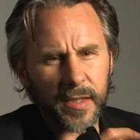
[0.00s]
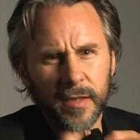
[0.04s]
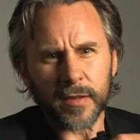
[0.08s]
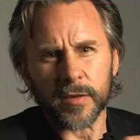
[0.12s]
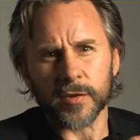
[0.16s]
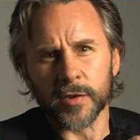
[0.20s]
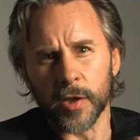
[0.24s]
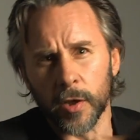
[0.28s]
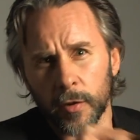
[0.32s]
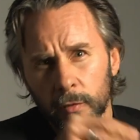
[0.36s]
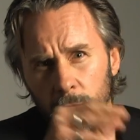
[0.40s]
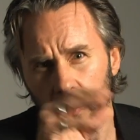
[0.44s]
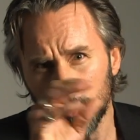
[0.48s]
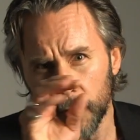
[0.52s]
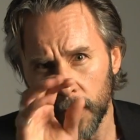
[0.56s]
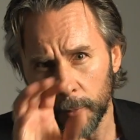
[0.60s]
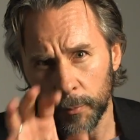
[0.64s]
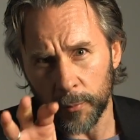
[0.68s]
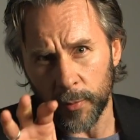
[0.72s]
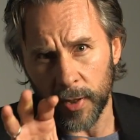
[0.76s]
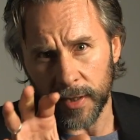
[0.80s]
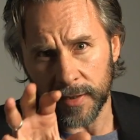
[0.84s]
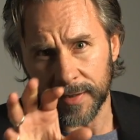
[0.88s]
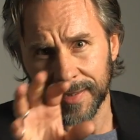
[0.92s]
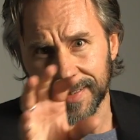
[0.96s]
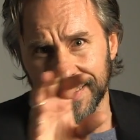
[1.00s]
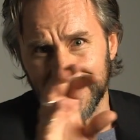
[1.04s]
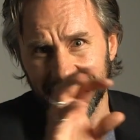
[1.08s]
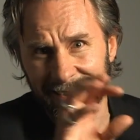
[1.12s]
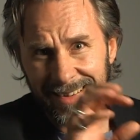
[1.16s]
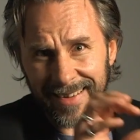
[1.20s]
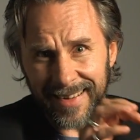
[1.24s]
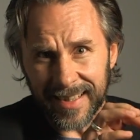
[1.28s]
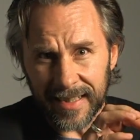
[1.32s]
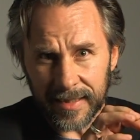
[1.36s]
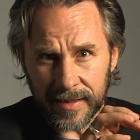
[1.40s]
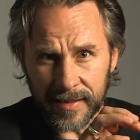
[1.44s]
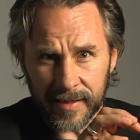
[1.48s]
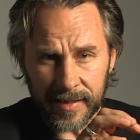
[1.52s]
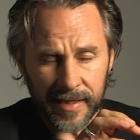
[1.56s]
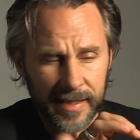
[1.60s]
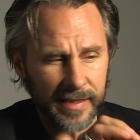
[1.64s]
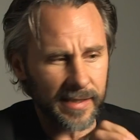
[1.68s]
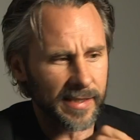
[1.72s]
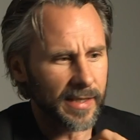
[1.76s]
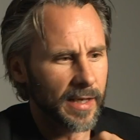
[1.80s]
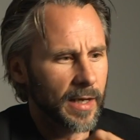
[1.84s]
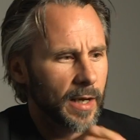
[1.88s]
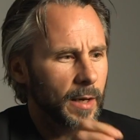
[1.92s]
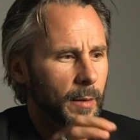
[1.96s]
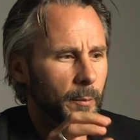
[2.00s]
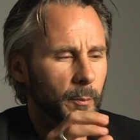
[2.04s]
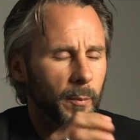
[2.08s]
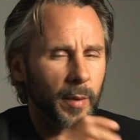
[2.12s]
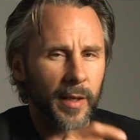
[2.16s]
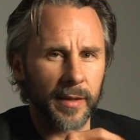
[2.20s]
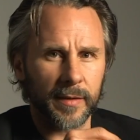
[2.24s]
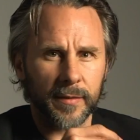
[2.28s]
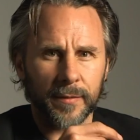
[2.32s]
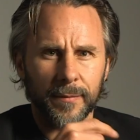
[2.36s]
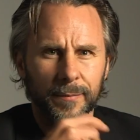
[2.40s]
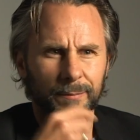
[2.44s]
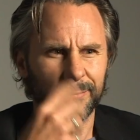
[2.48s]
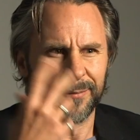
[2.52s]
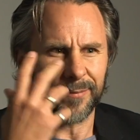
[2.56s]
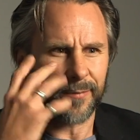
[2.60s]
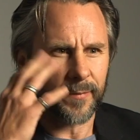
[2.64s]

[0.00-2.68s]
So not practical in that sense, but